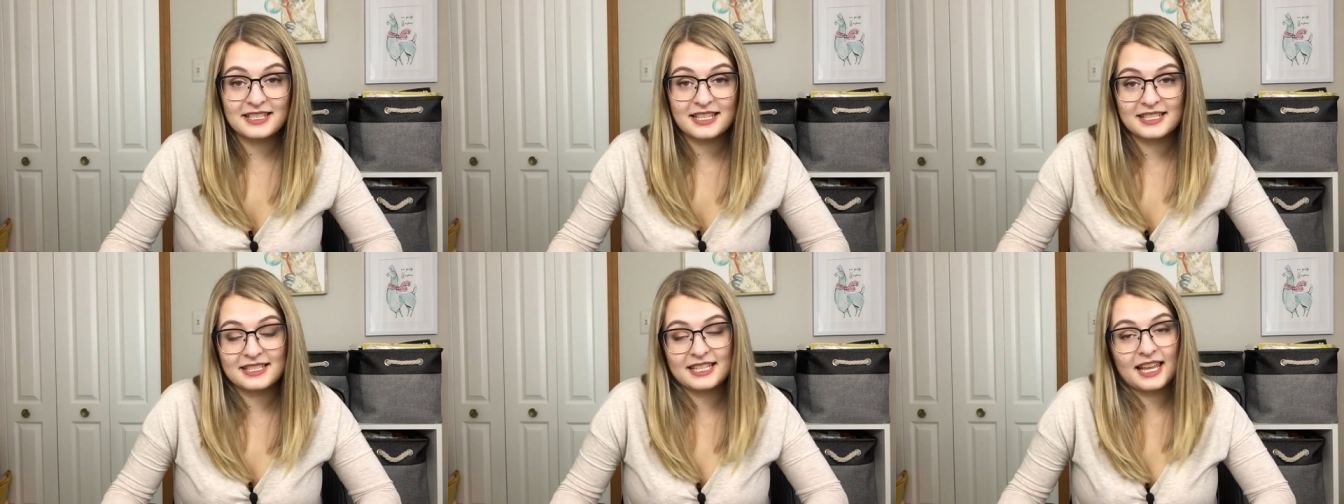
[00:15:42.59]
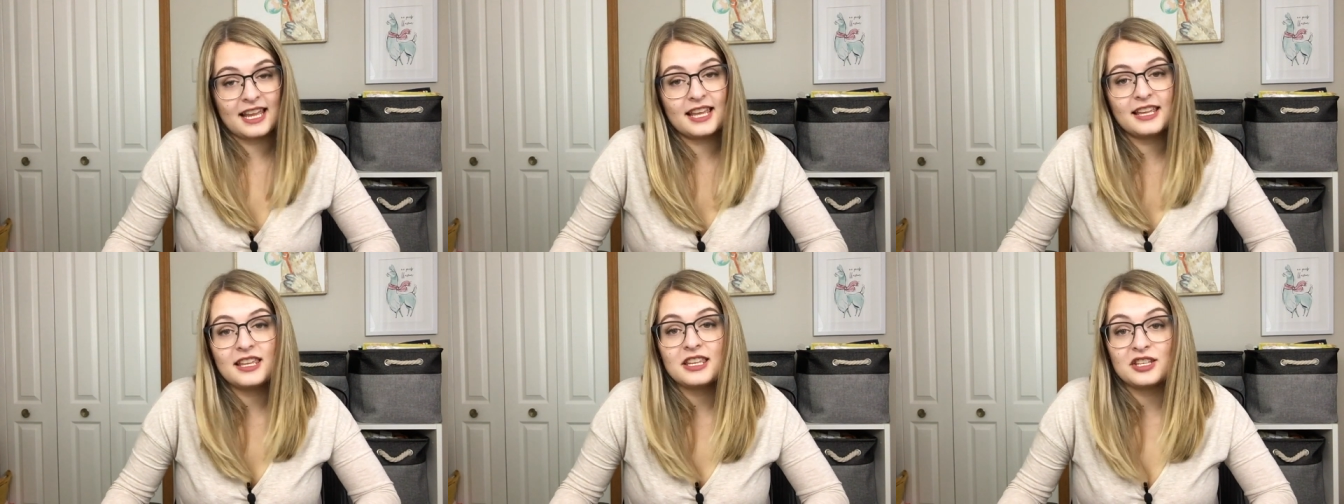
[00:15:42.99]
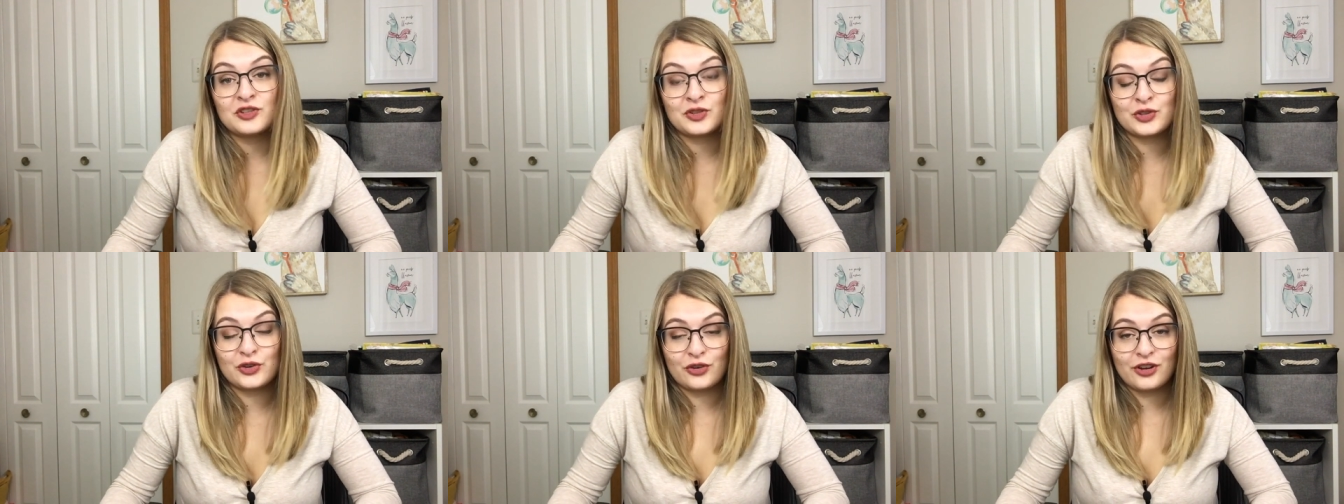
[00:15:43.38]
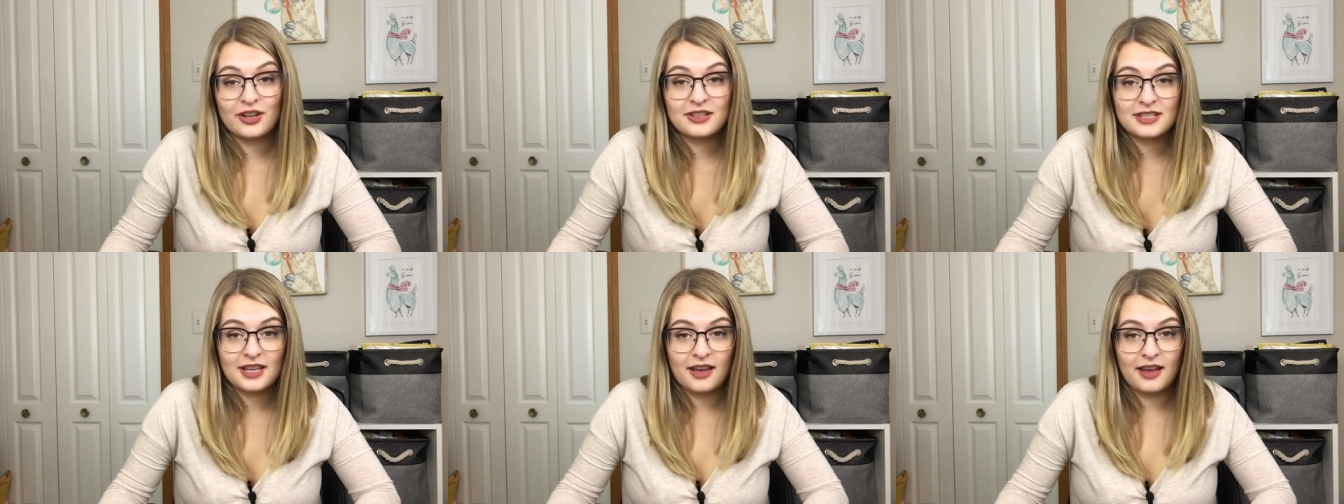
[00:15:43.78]
today, Eastern
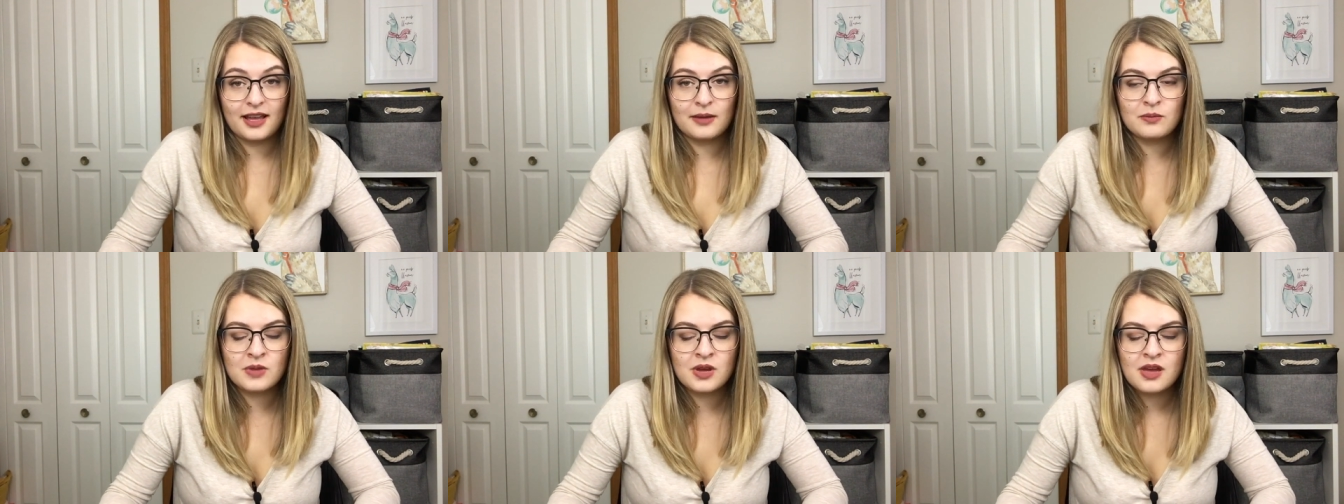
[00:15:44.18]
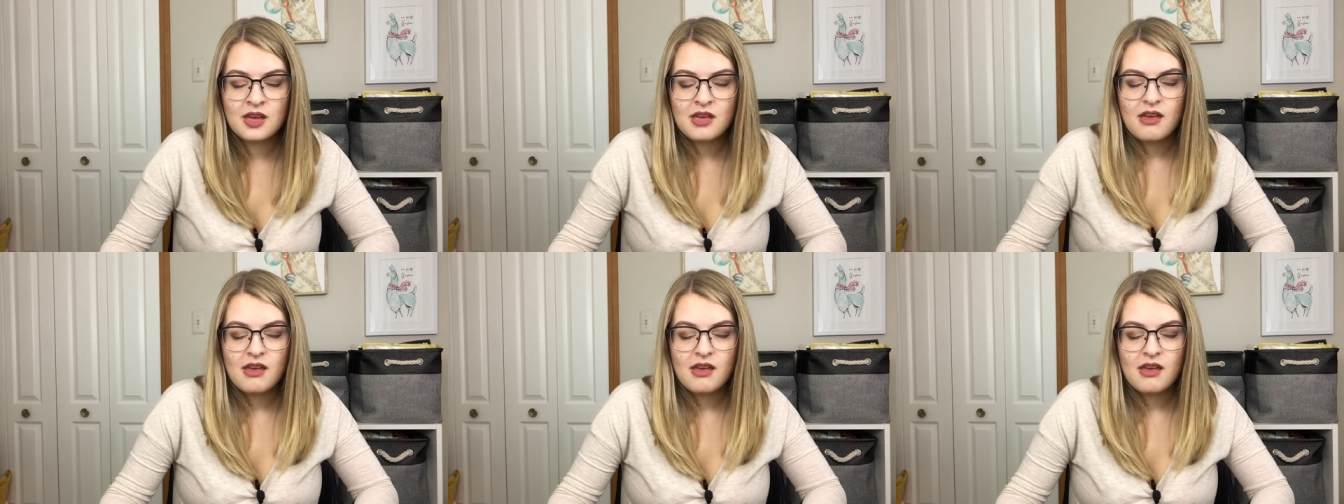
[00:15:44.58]
time.